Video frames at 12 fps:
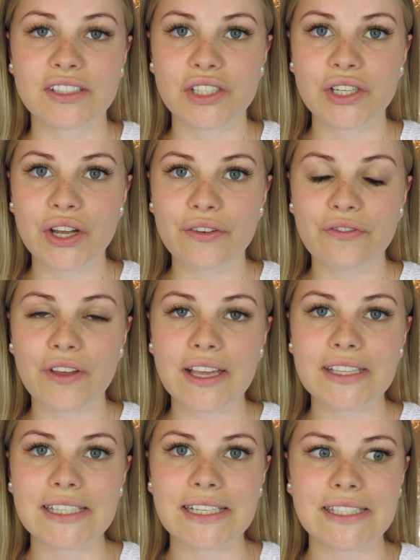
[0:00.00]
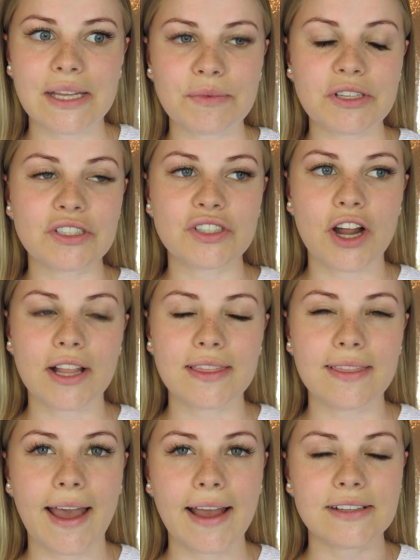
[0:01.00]
Studio Fix except it's not
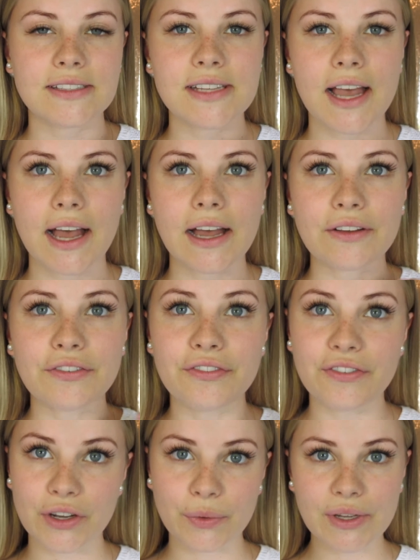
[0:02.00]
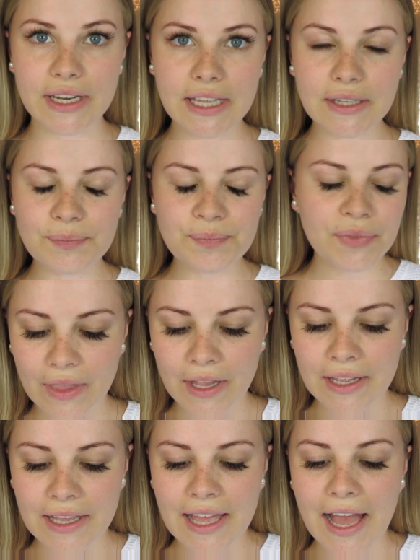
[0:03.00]
that fluidy.
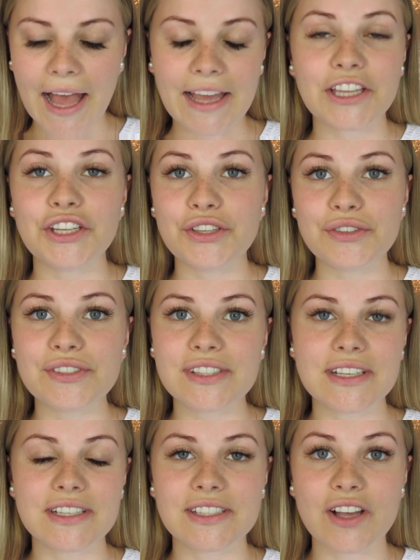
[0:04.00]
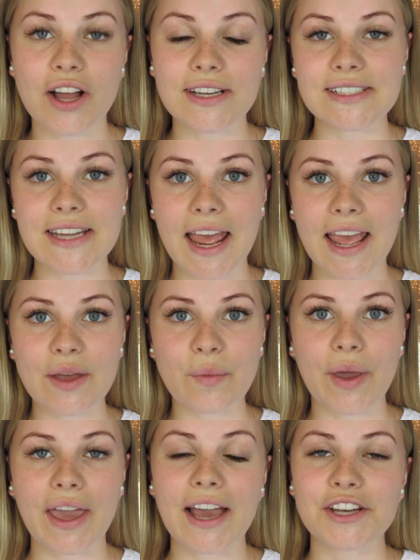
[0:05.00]
I can use this on a day
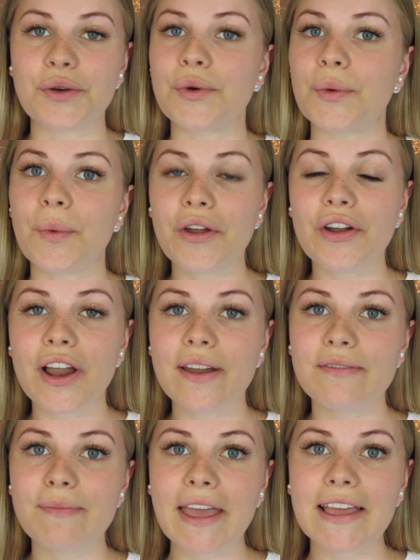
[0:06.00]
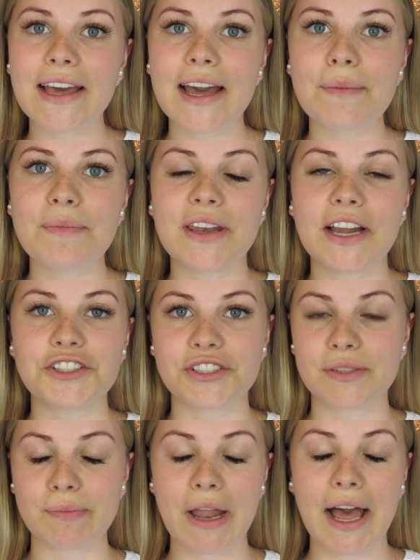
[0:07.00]
where I don't want to wear a lot of makeup, then I
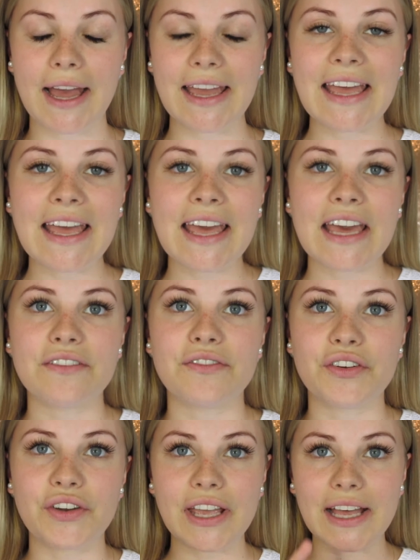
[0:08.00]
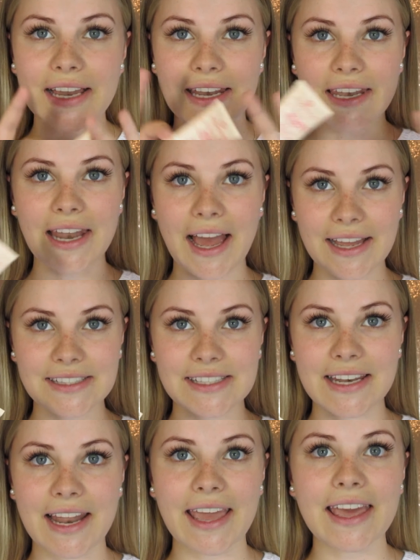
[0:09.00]
just apply a very light
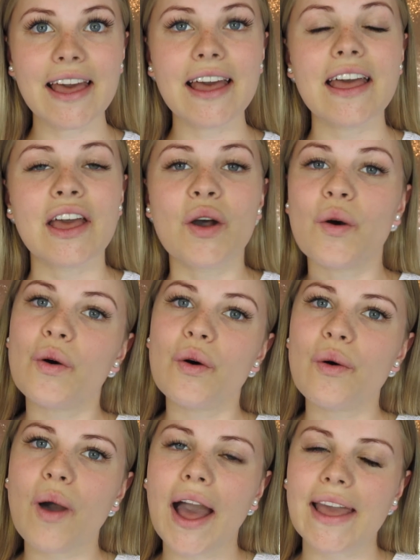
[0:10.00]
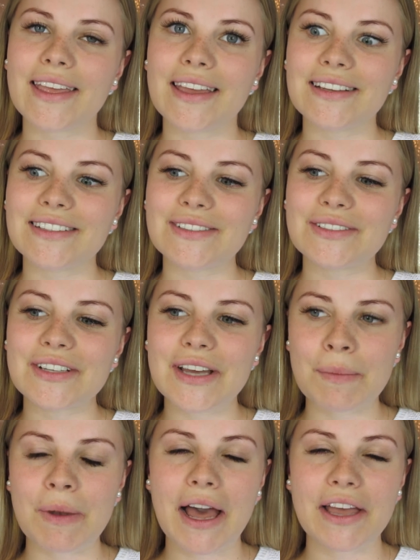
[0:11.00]
layer, or I can
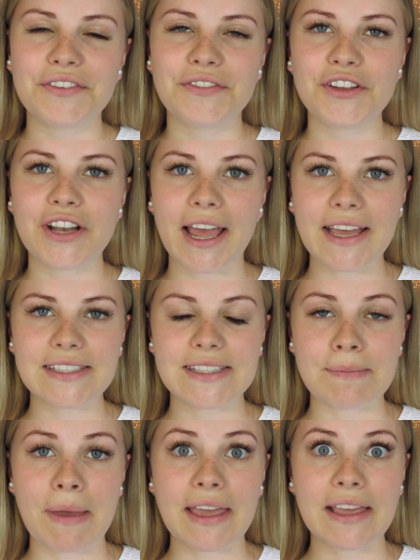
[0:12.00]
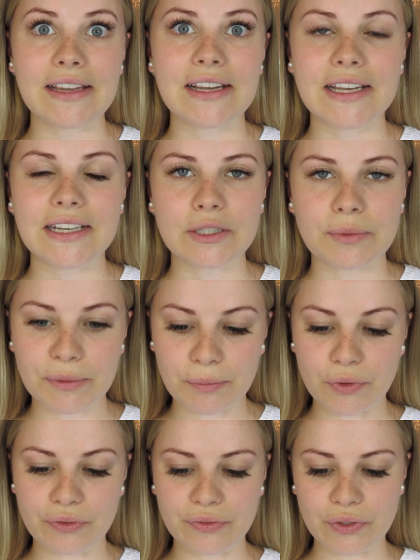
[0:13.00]
apply a few layers and make it a little bit
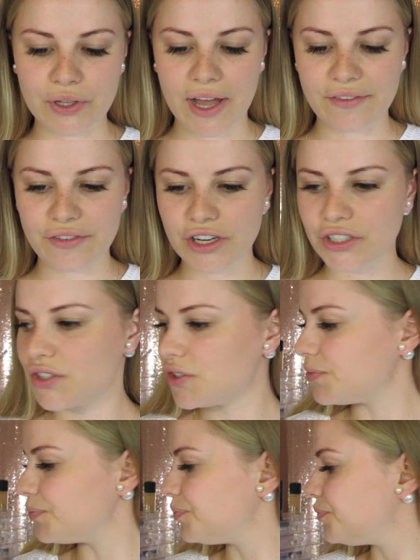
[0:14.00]
more full coverage.